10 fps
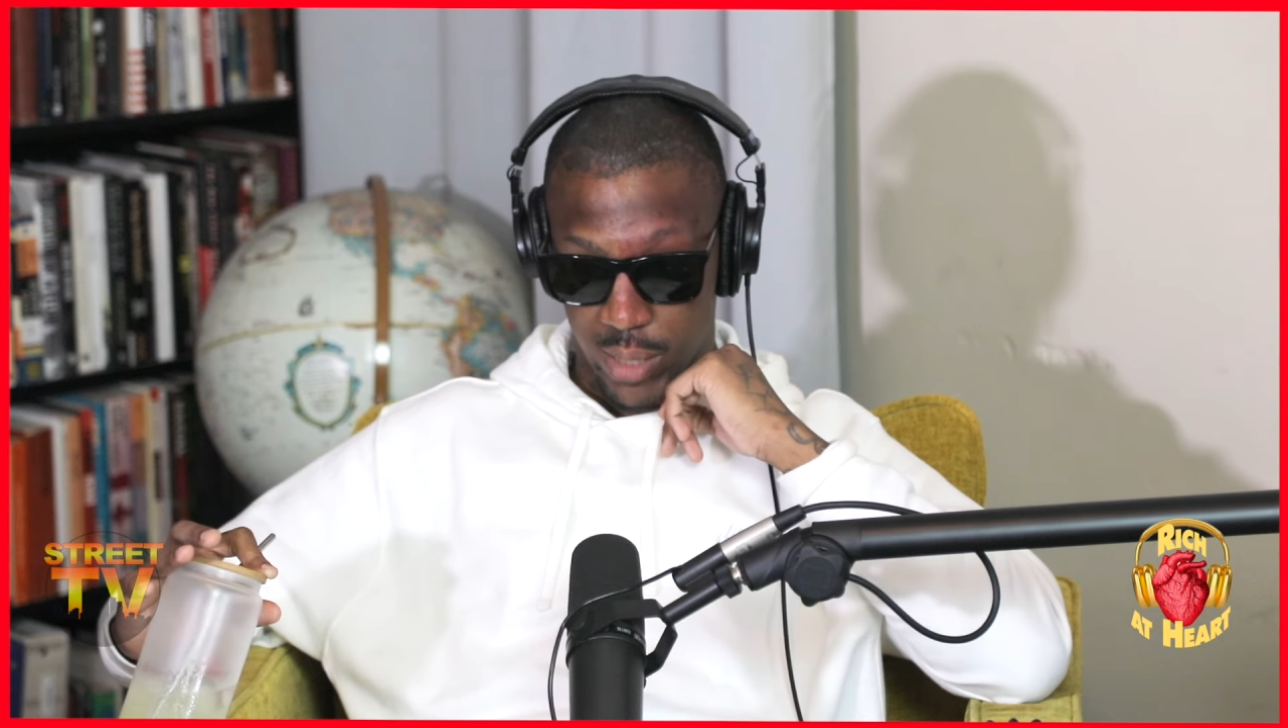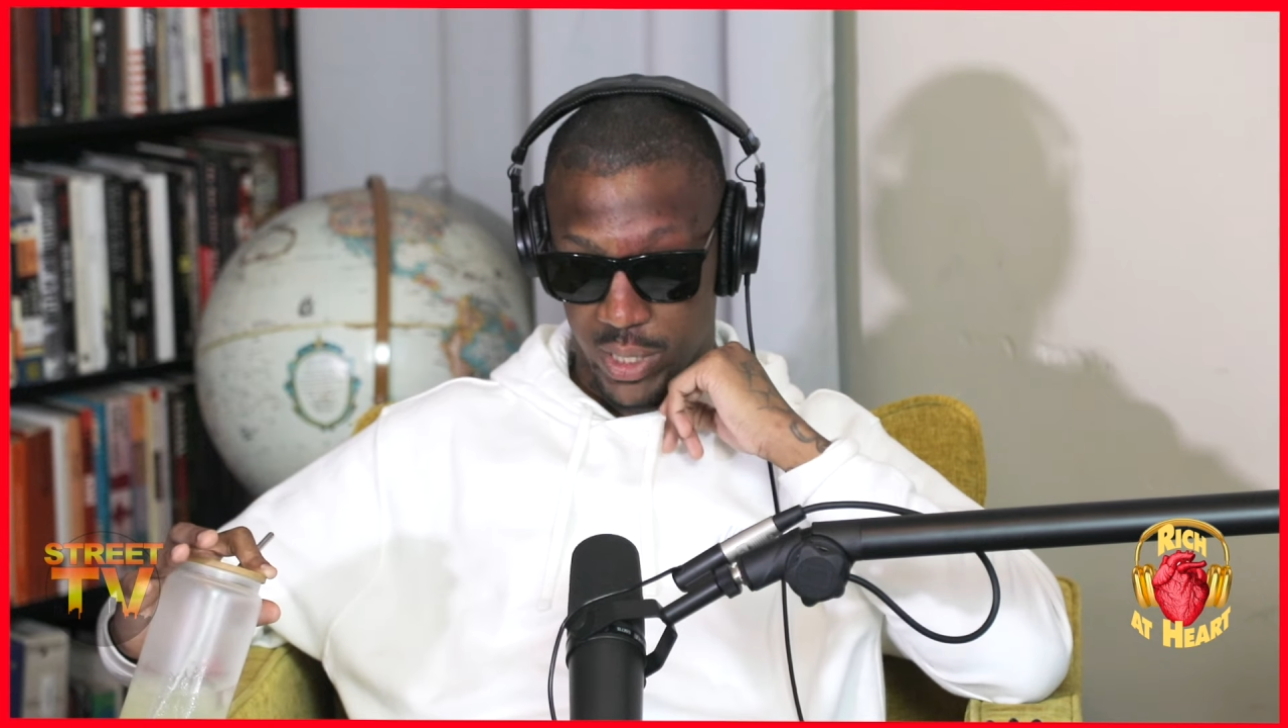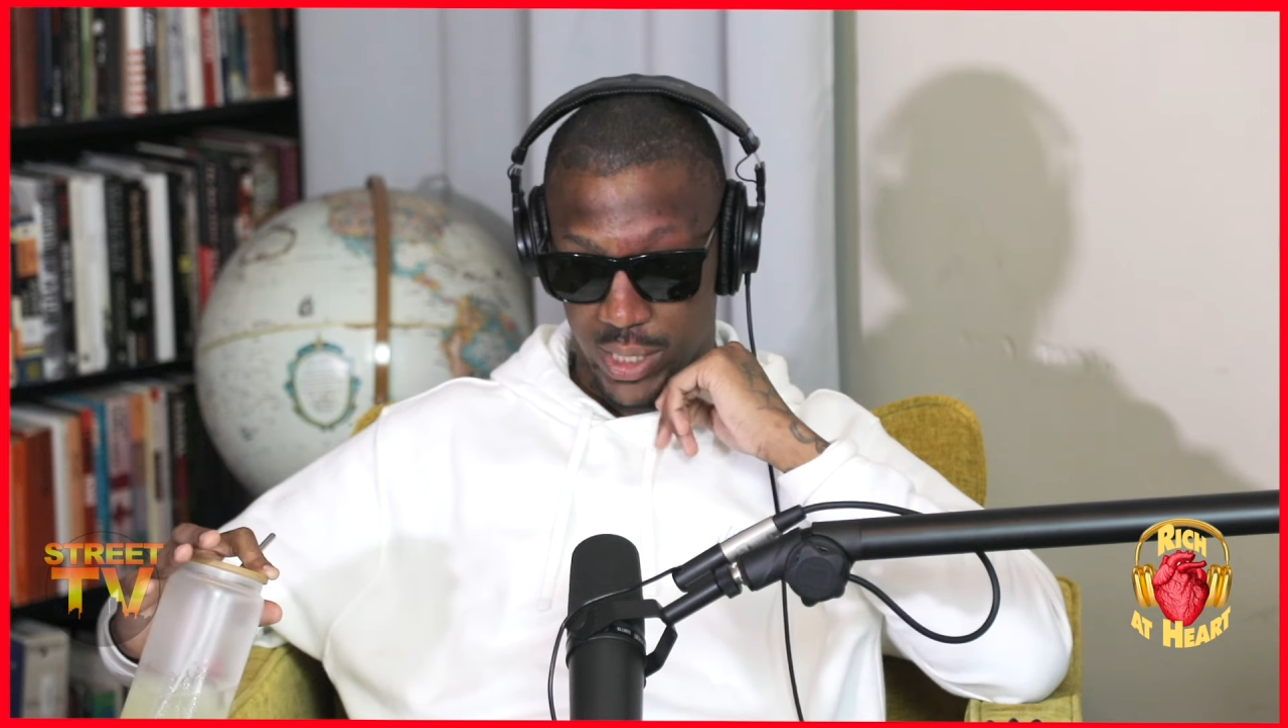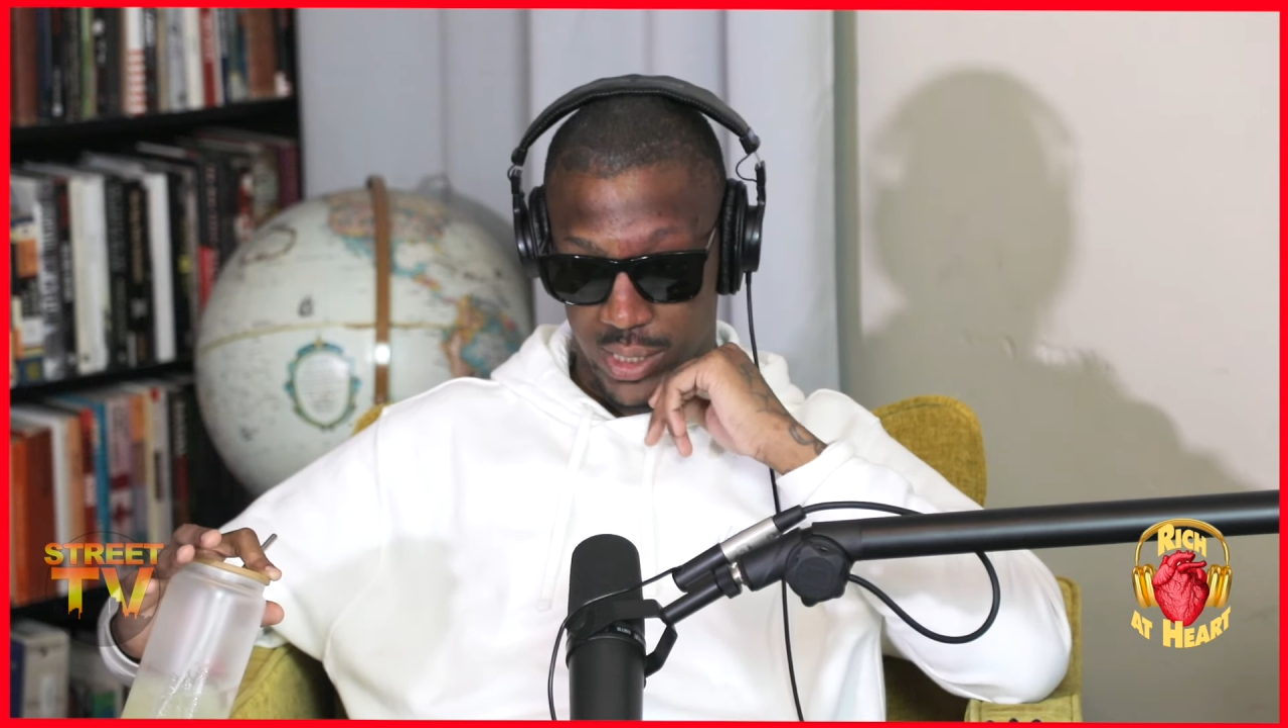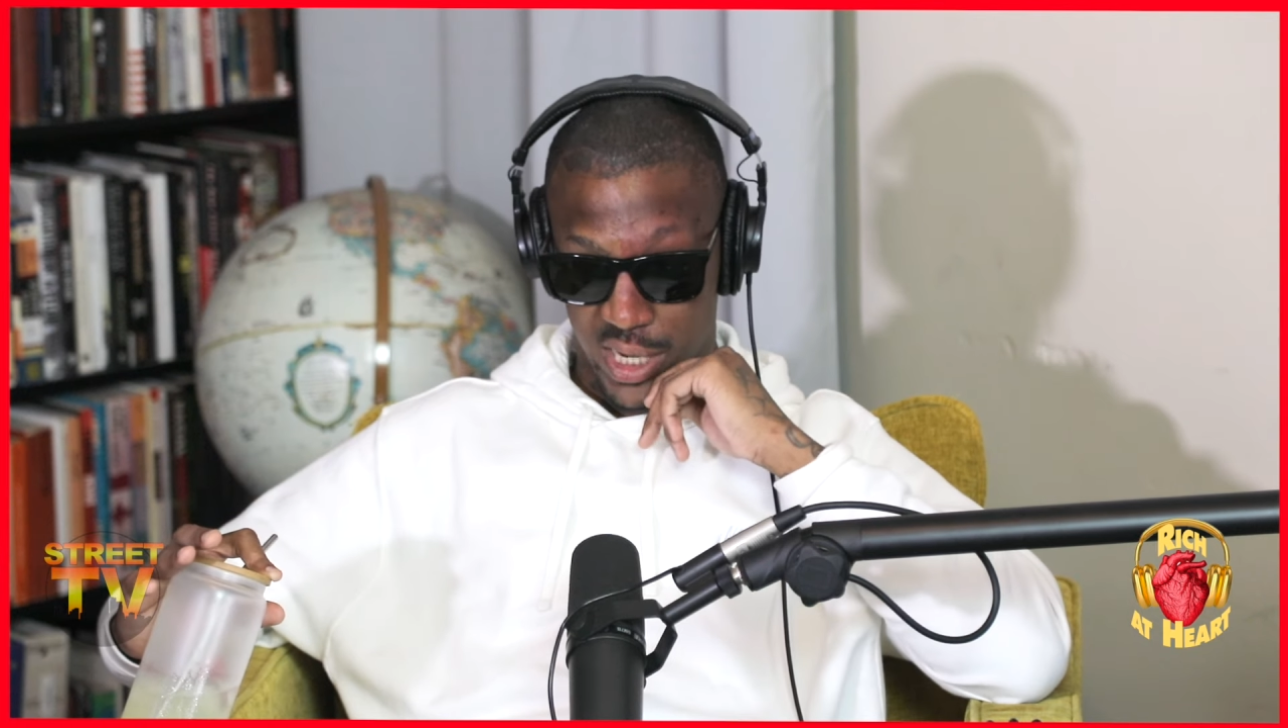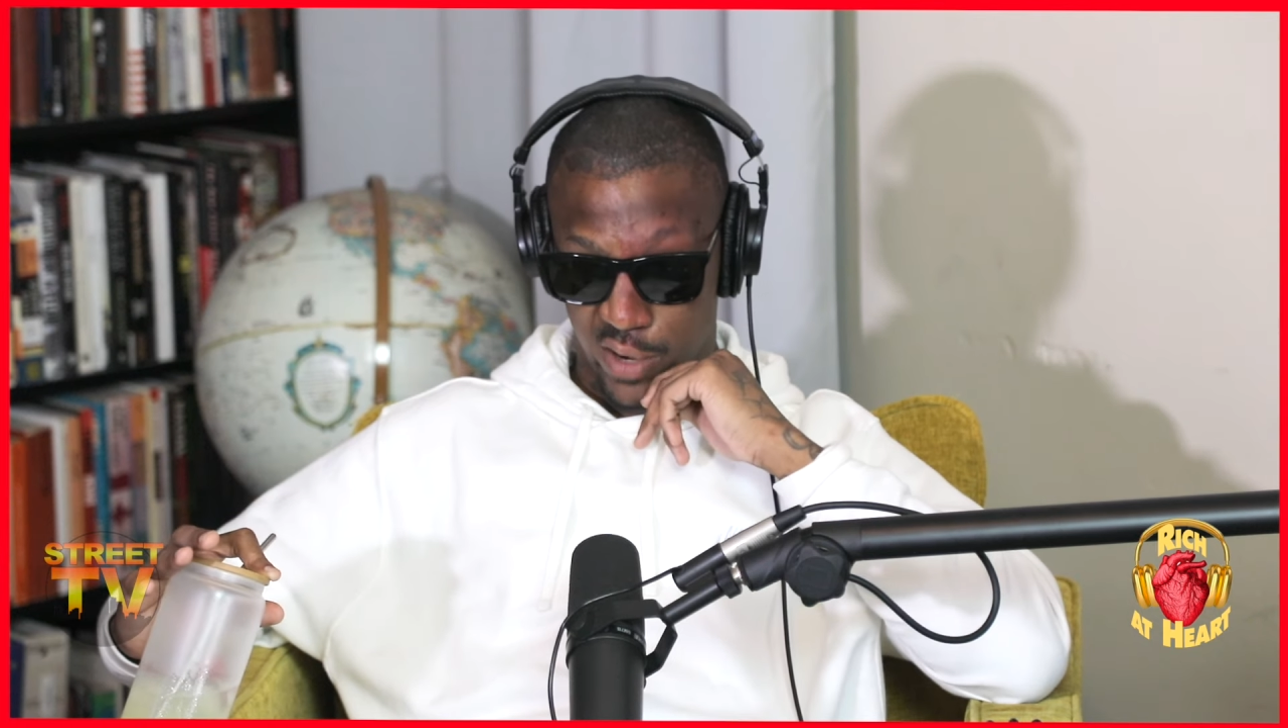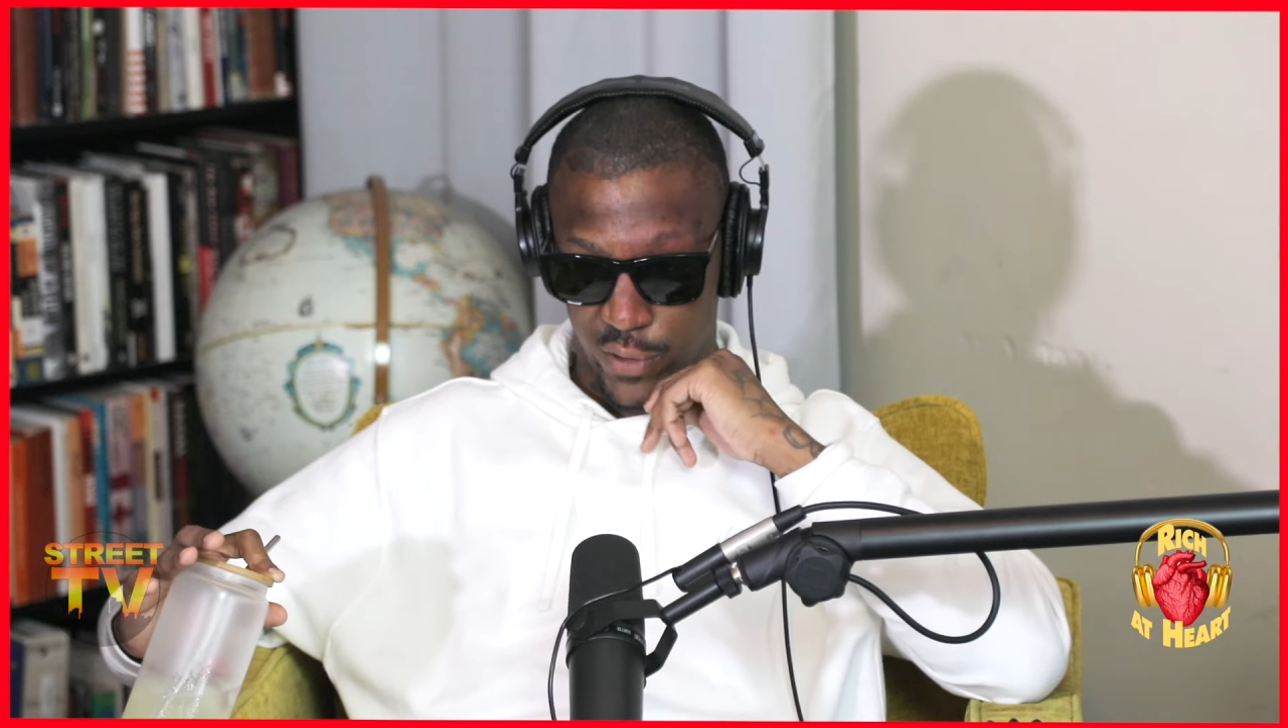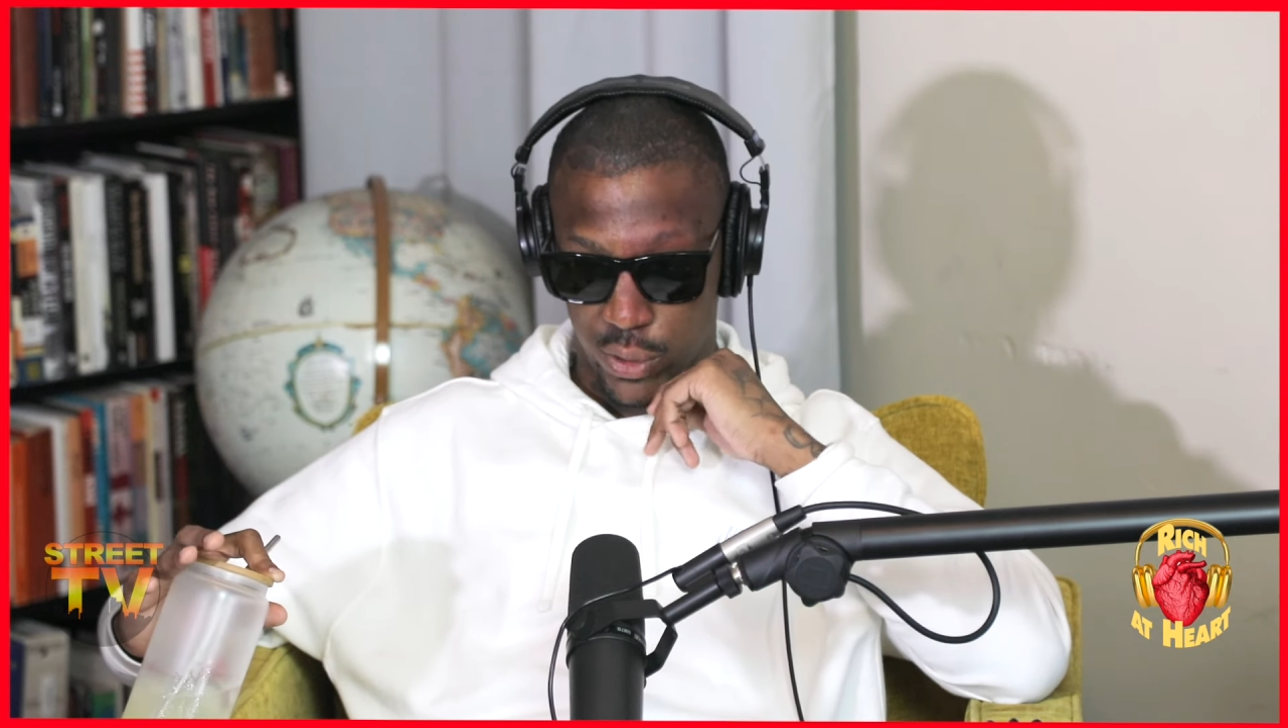in this interview,